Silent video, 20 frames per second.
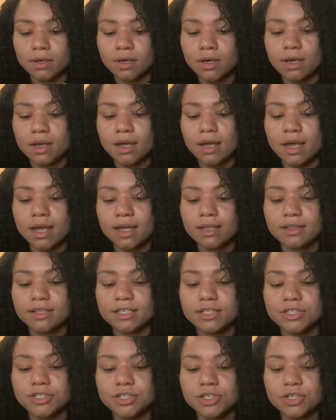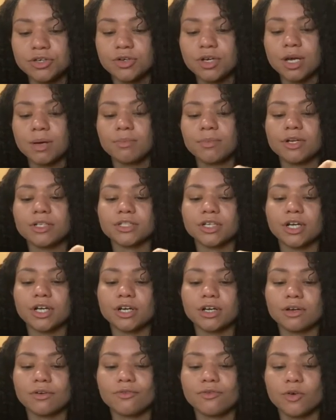And these cucumbers are
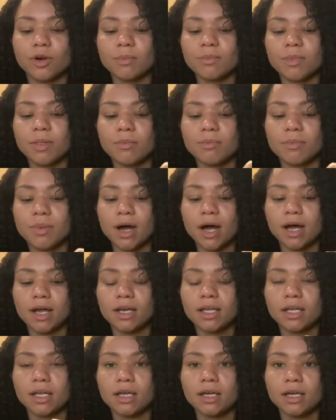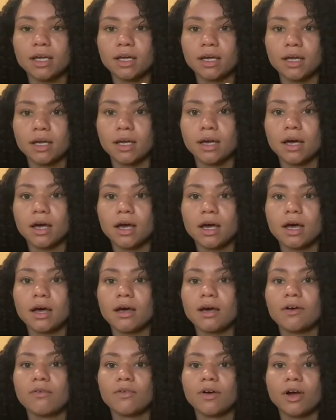gonna form the body
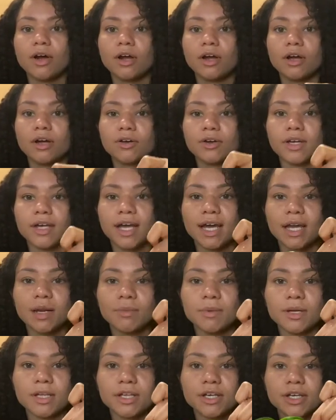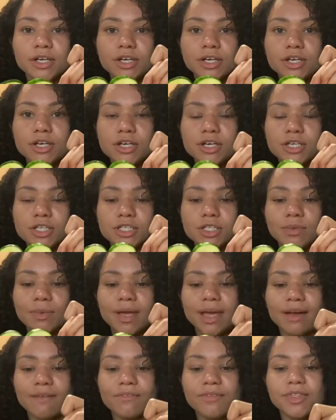of our hungry caterpillar. So we
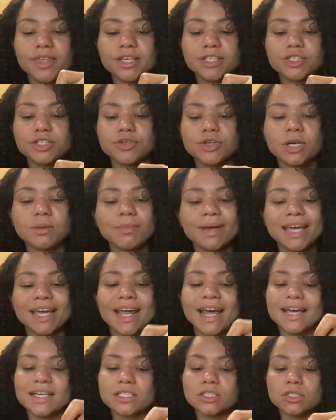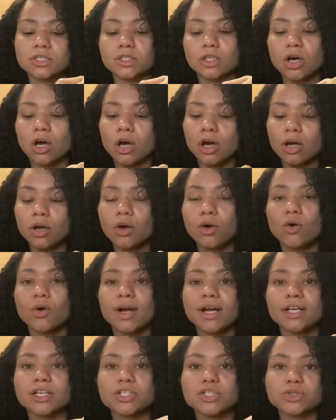have this. You can make it as long or
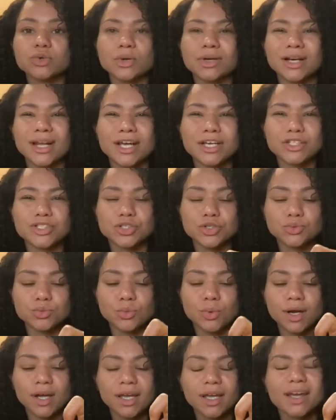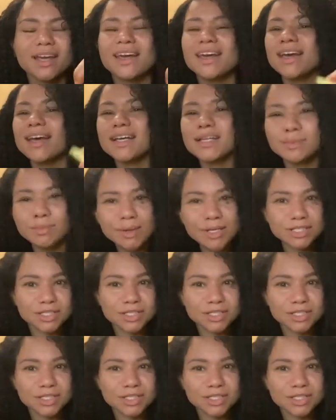as short as you want. It depends on